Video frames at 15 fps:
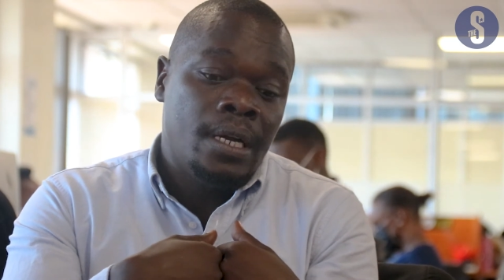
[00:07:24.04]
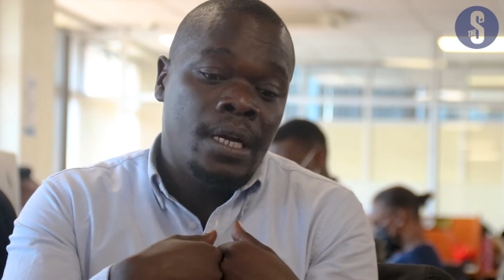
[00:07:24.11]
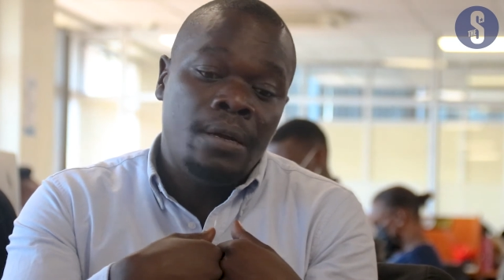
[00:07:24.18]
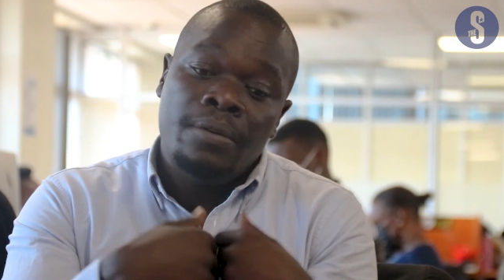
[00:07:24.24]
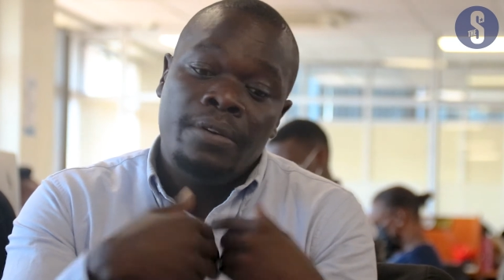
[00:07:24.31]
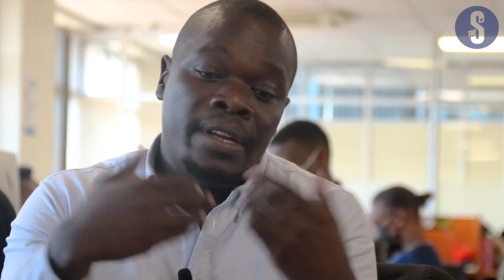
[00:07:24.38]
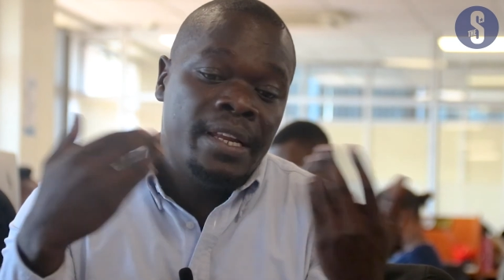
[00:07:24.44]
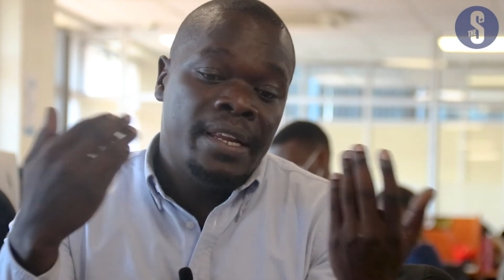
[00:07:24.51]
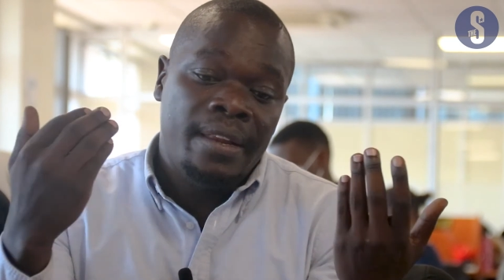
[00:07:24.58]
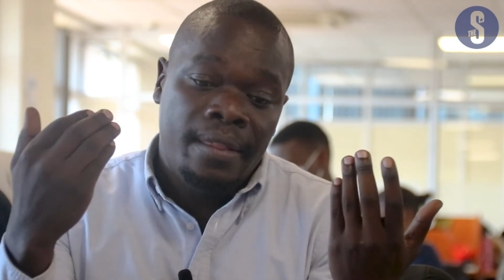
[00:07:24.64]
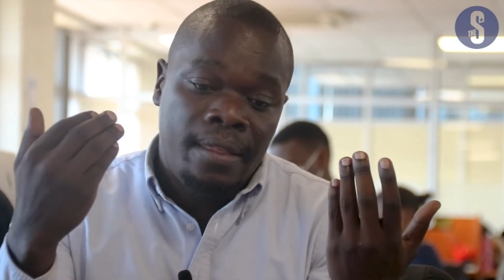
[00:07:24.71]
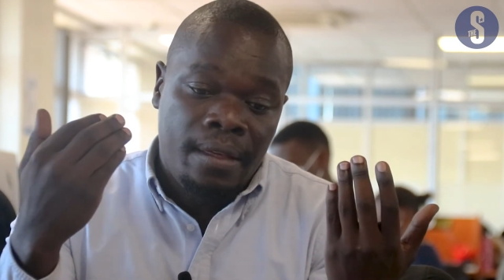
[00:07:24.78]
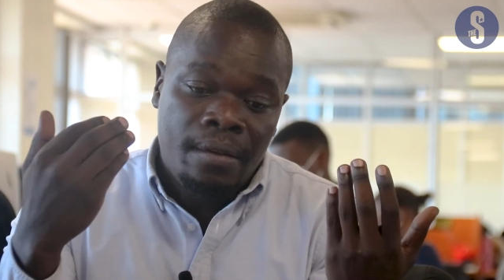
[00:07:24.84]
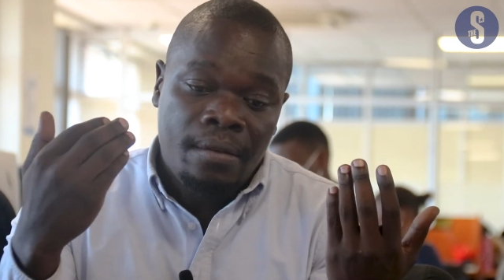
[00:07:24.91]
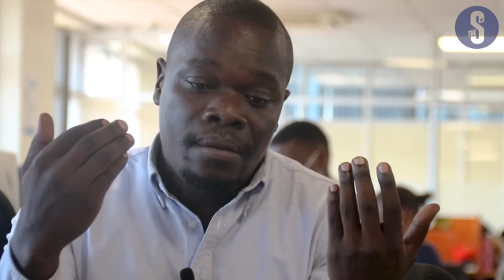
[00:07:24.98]
I would read
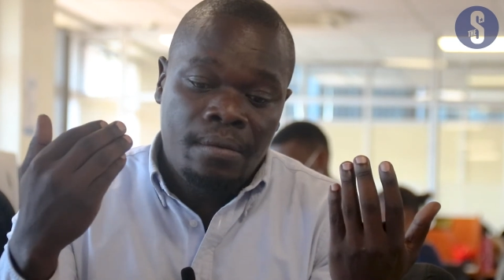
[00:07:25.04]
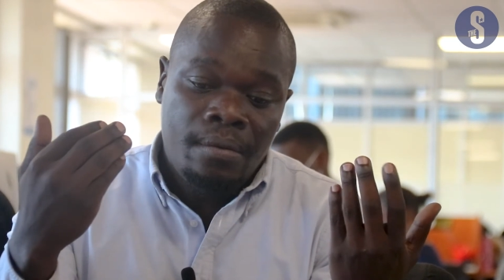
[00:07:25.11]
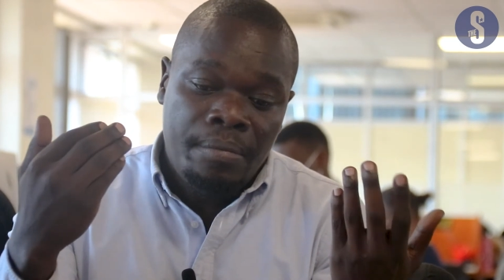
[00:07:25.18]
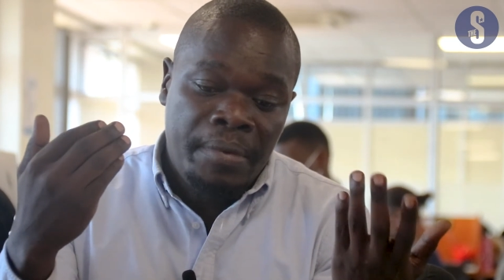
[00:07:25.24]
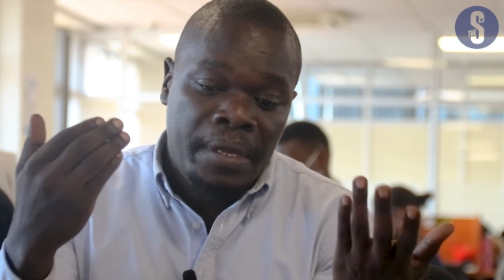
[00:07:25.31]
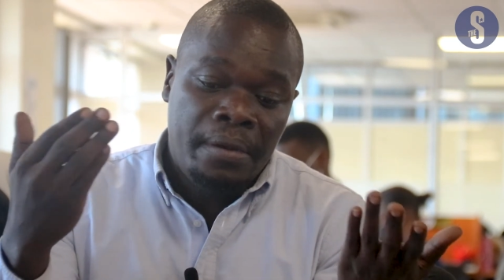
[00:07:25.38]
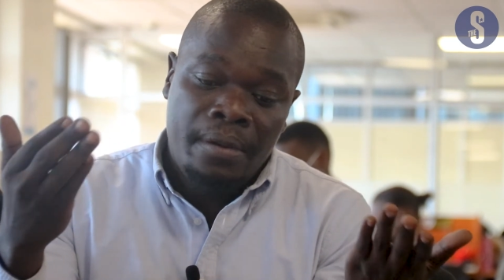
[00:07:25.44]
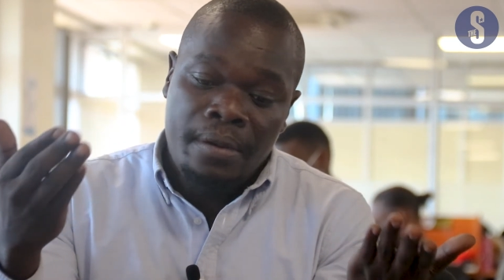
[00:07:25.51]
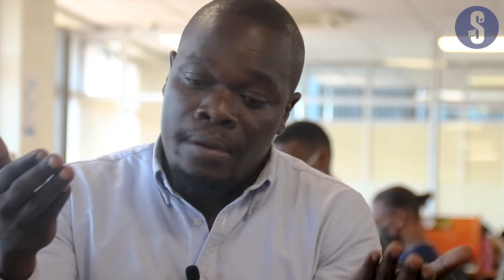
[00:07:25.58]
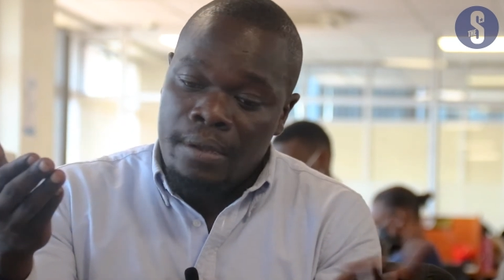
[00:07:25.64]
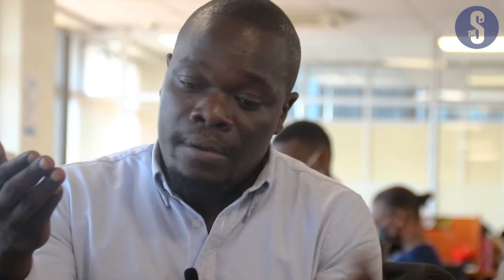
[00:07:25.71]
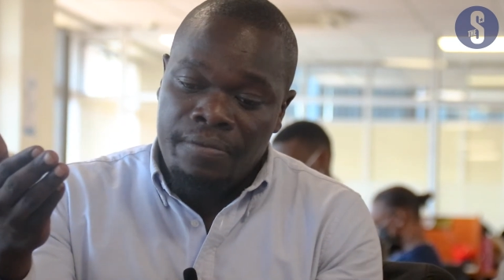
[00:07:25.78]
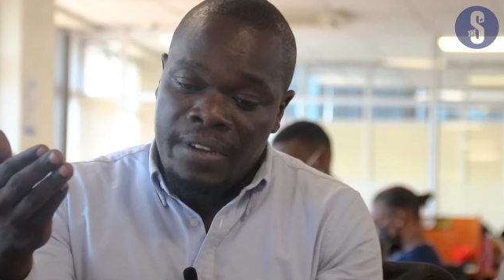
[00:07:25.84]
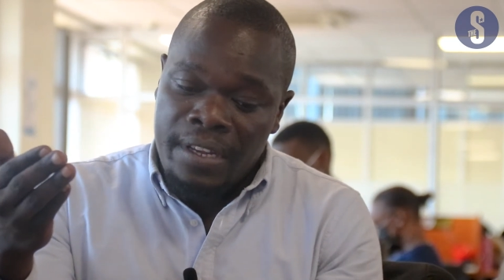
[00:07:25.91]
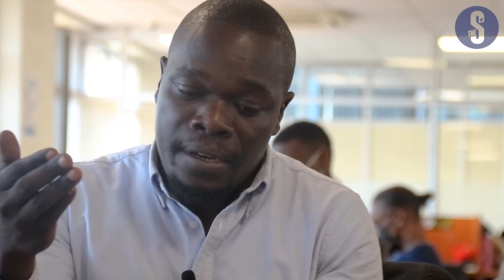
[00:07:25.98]
anything. I mean,
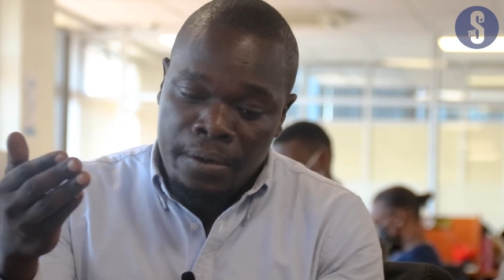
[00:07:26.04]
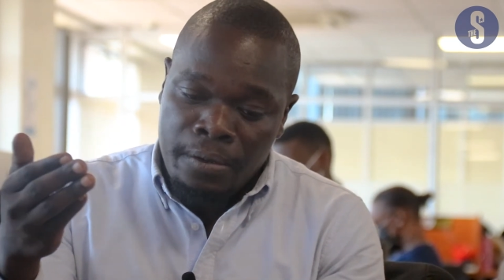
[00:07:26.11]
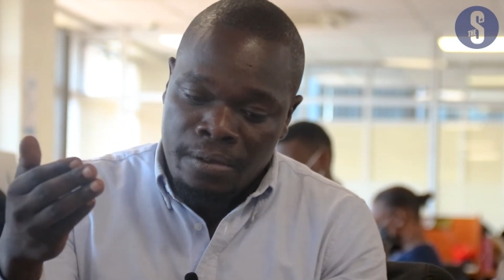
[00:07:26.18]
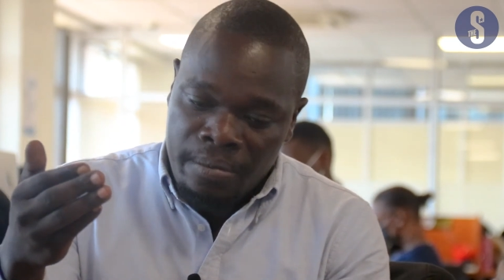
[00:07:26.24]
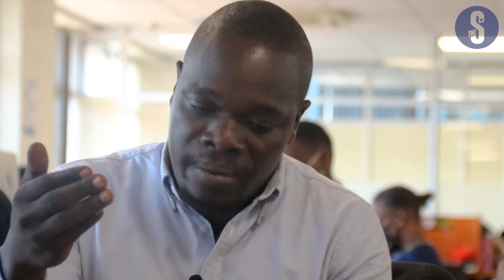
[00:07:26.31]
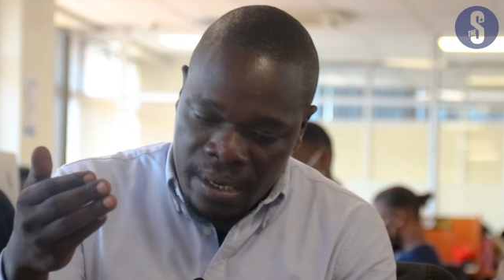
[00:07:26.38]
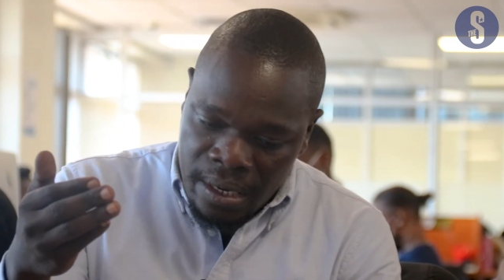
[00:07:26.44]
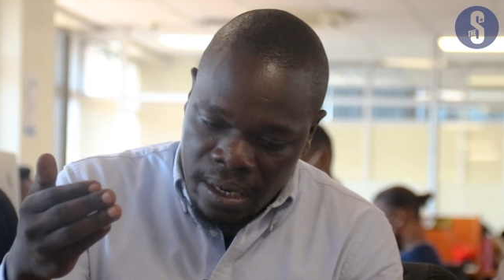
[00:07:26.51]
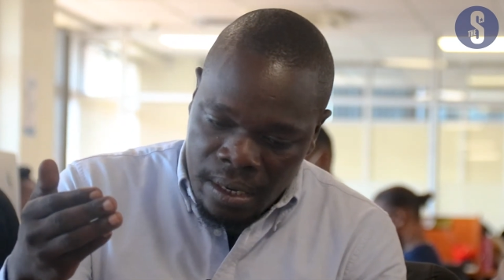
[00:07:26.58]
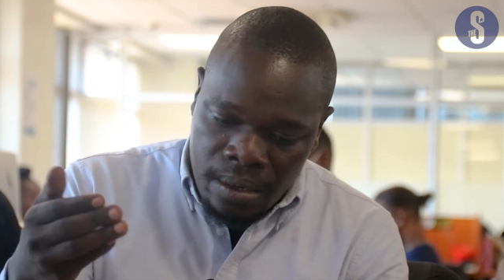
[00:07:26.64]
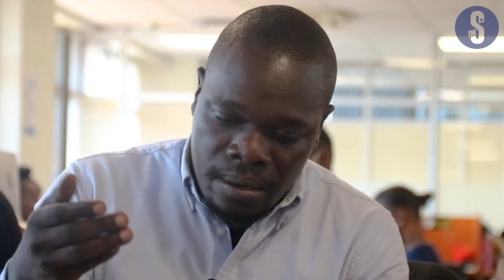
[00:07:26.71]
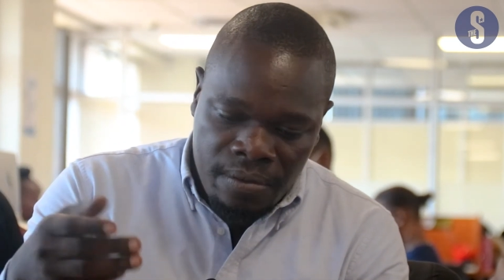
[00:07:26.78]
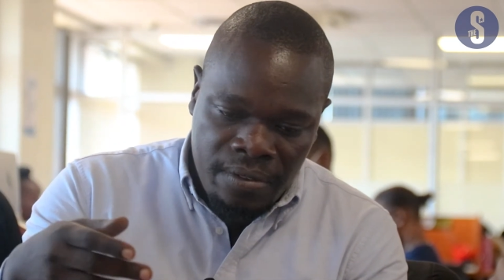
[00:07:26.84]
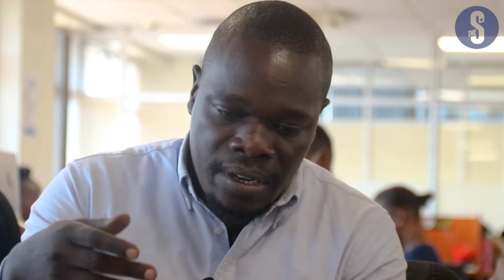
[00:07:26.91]
find a newspaper, read.